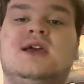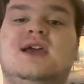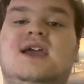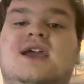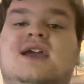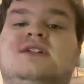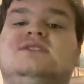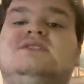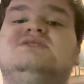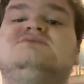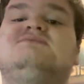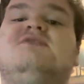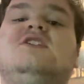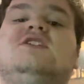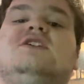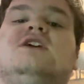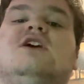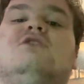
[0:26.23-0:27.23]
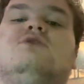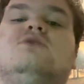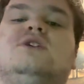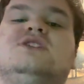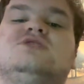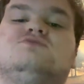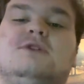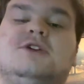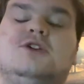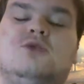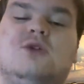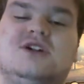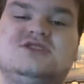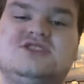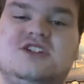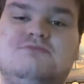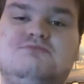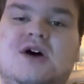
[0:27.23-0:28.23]
And this video is
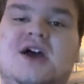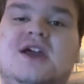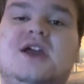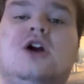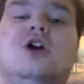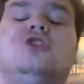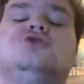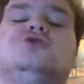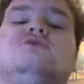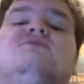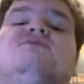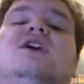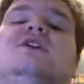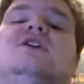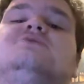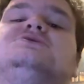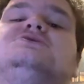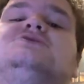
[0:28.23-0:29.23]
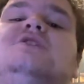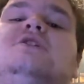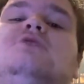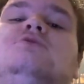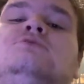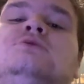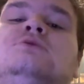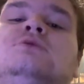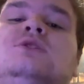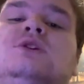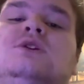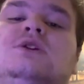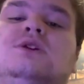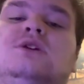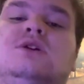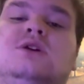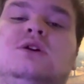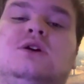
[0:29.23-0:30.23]
requested by Hunter Firestone.
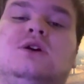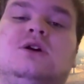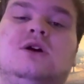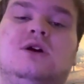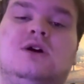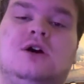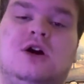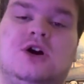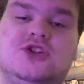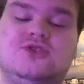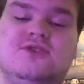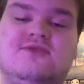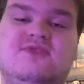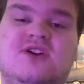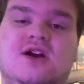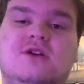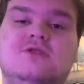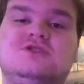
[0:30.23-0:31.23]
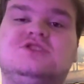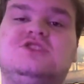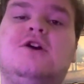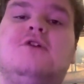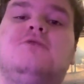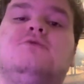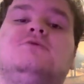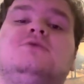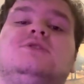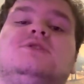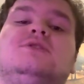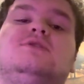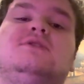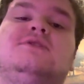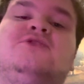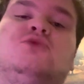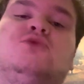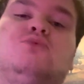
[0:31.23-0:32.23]
Hunter Firestone,
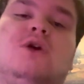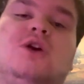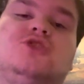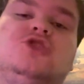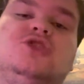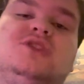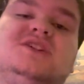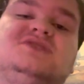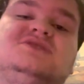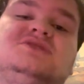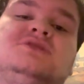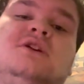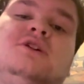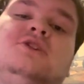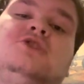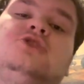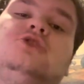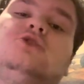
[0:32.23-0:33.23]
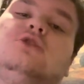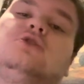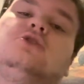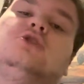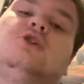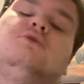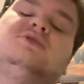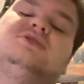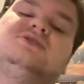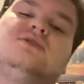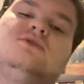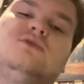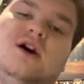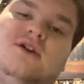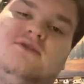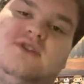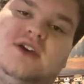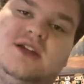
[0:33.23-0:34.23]
if you're watching this, you're going to
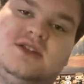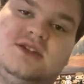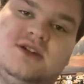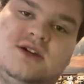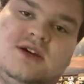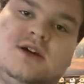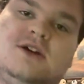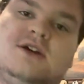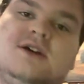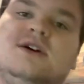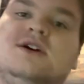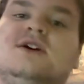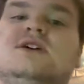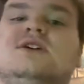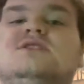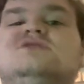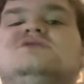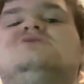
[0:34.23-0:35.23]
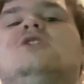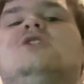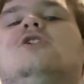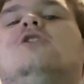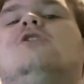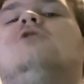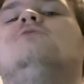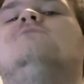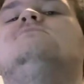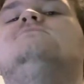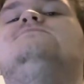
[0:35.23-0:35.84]
love it. So,